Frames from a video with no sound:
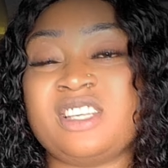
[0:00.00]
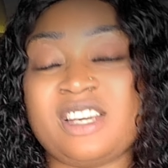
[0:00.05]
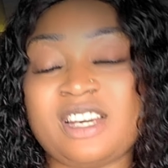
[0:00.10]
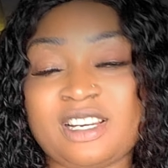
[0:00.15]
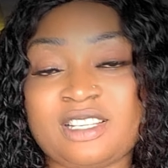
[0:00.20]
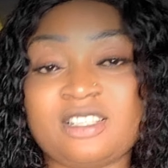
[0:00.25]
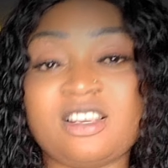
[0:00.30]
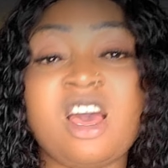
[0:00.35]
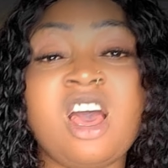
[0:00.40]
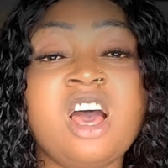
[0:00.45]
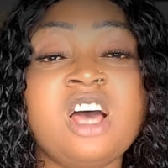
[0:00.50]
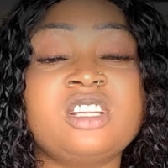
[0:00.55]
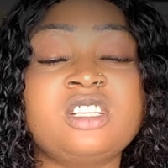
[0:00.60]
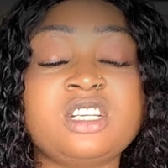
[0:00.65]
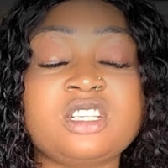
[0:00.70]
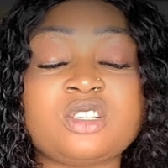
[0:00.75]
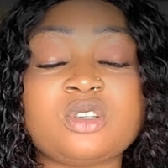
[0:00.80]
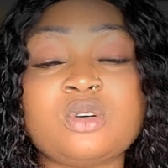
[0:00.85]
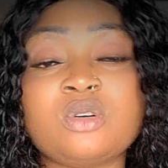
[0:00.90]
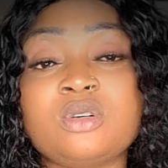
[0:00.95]
Yes,
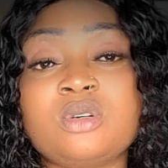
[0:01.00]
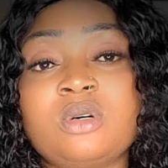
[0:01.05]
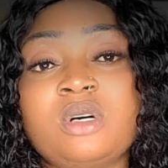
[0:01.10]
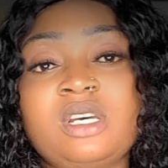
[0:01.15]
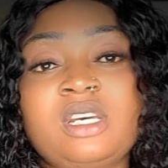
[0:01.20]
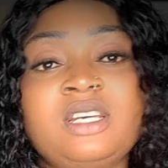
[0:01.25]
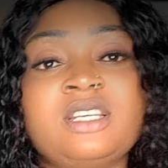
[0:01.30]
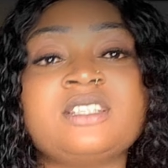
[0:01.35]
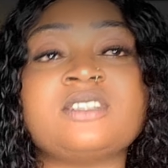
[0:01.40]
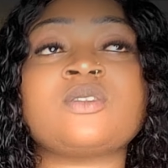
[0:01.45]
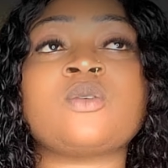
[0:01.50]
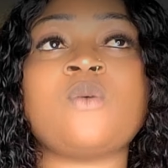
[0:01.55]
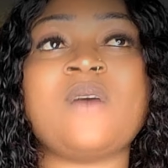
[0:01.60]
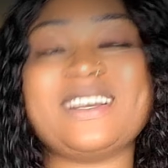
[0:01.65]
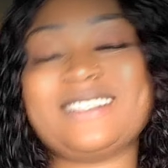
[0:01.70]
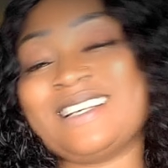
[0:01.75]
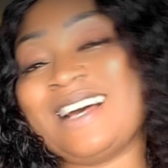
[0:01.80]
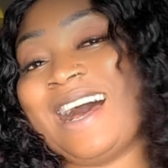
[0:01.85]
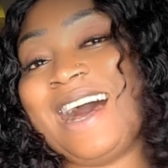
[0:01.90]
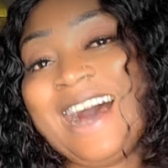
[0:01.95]
Dettol is
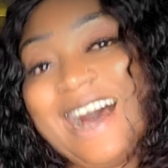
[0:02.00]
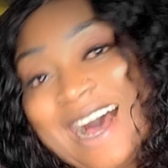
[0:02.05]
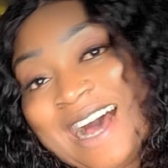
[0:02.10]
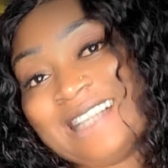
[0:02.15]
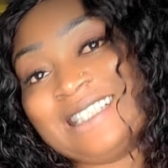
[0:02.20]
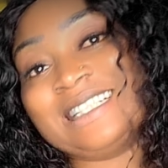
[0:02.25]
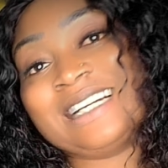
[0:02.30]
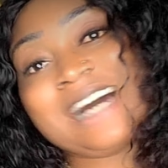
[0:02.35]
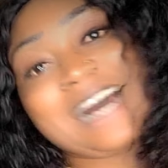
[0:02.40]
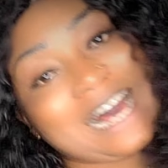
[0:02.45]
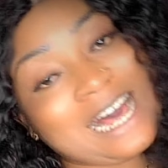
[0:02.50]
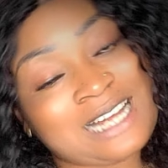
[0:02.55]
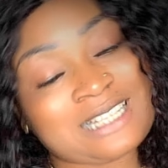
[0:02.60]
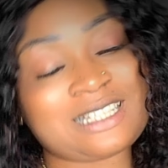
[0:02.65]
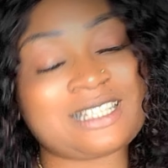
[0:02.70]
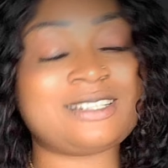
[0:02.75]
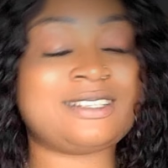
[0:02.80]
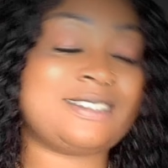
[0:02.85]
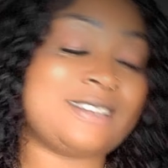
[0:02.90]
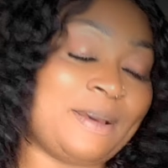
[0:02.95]
quite an
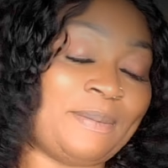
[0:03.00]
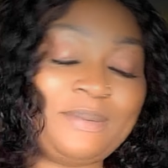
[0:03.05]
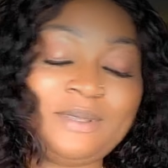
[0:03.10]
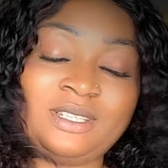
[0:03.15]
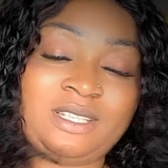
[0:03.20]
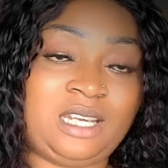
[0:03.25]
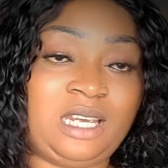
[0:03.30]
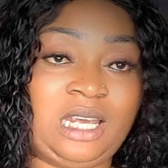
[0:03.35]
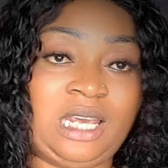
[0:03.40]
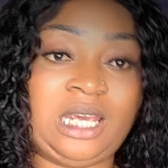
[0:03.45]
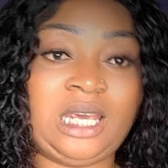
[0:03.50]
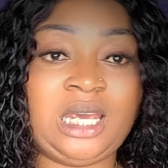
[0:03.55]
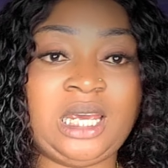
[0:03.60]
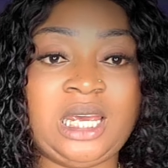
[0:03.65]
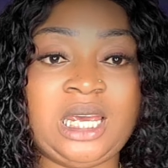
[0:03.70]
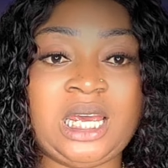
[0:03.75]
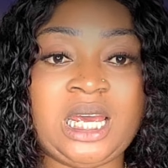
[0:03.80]
antiseptic.